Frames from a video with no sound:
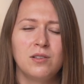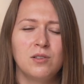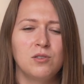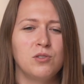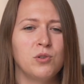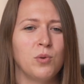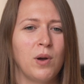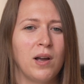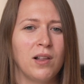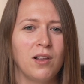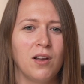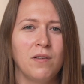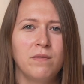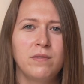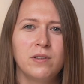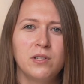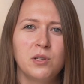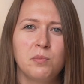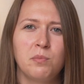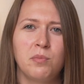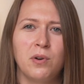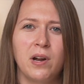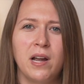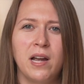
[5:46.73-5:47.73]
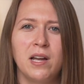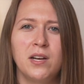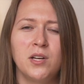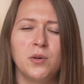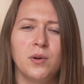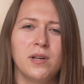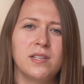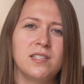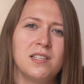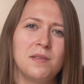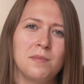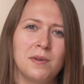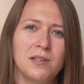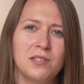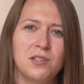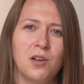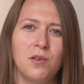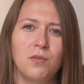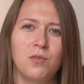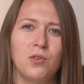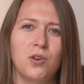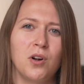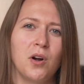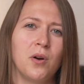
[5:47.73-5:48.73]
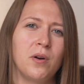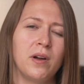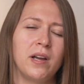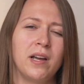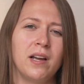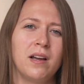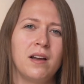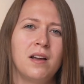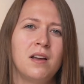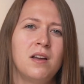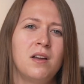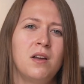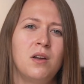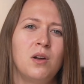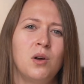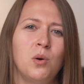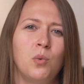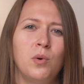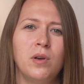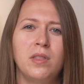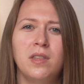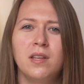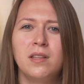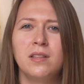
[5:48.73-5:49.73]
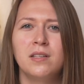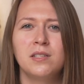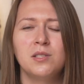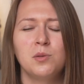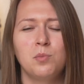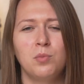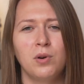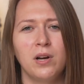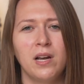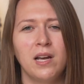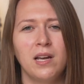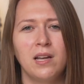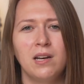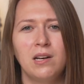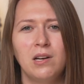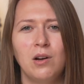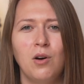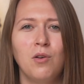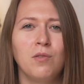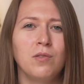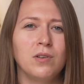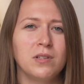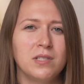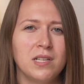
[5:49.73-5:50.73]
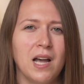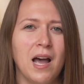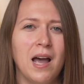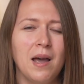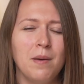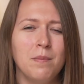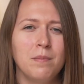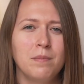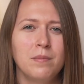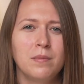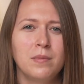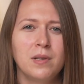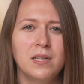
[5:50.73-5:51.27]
Do I love this brand? Do I see myself growing within this brand over time?